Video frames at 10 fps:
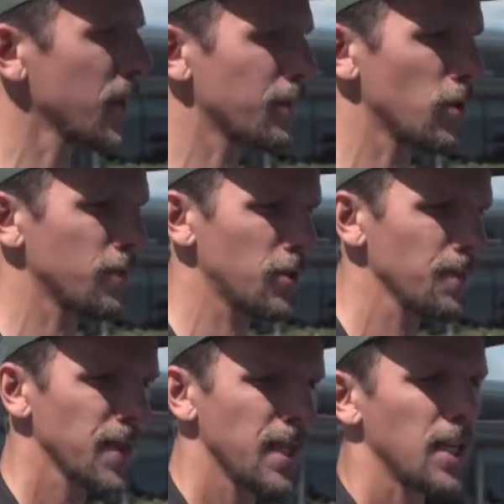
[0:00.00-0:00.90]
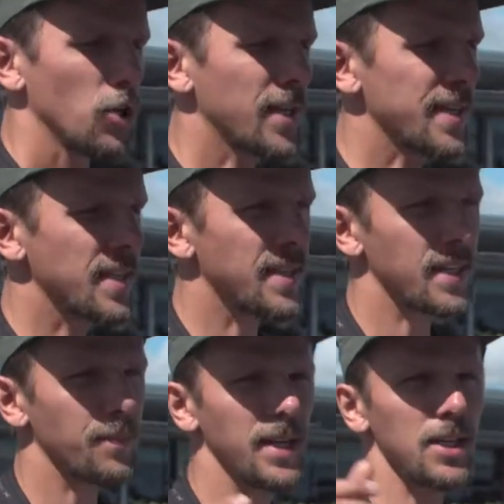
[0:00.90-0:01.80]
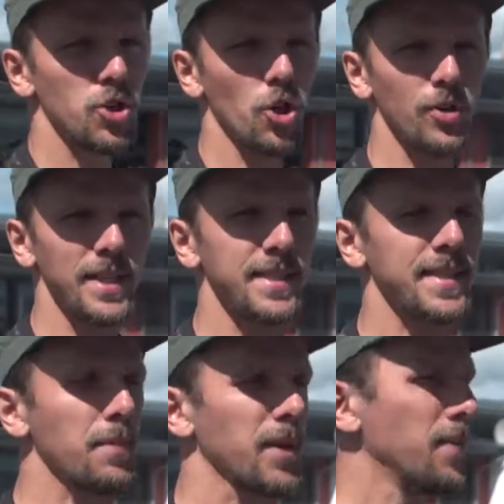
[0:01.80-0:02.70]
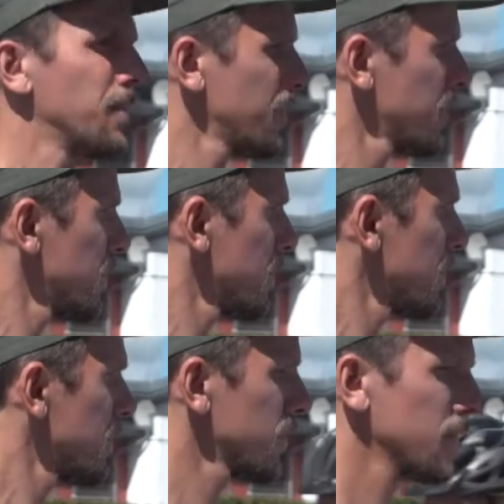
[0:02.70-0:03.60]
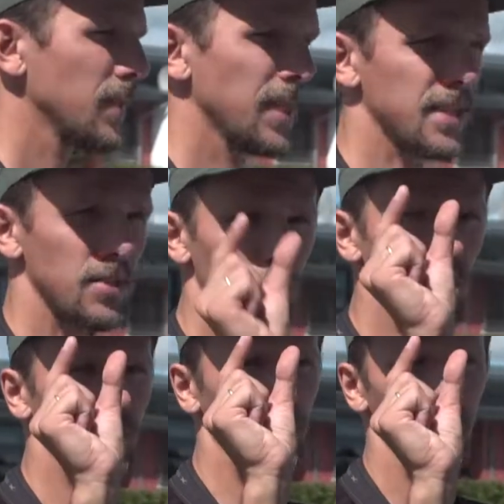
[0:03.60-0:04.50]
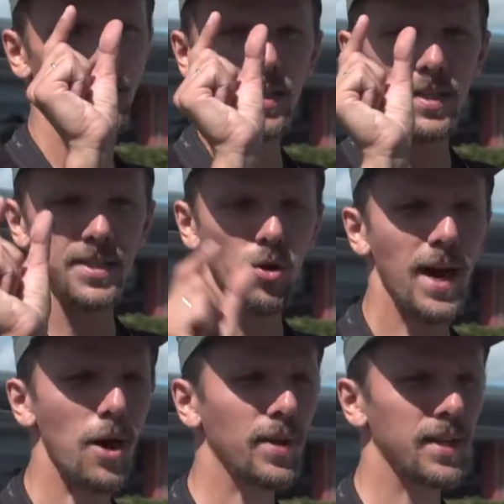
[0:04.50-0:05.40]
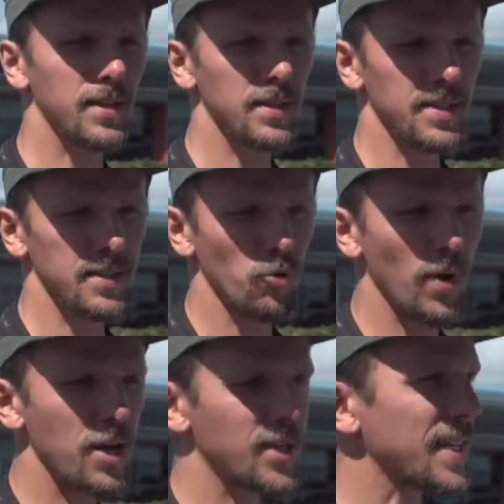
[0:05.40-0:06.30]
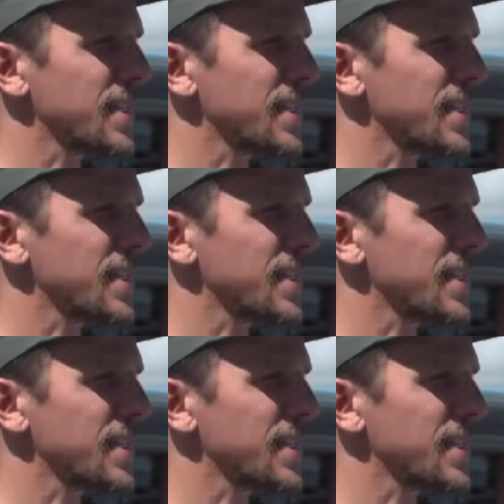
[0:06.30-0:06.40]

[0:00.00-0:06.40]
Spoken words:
ringed plover. You can see that the bill is short and stubby. Yes, short bill. So where does